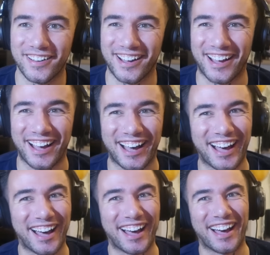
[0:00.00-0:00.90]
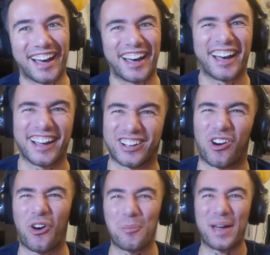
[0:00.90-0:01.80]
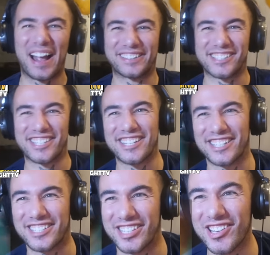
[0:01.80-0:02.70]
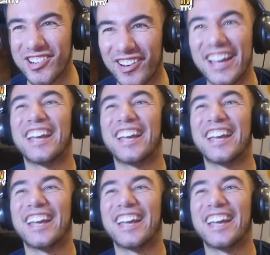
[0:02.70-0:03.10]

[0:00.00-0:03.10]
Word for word: Ah, call back to season two.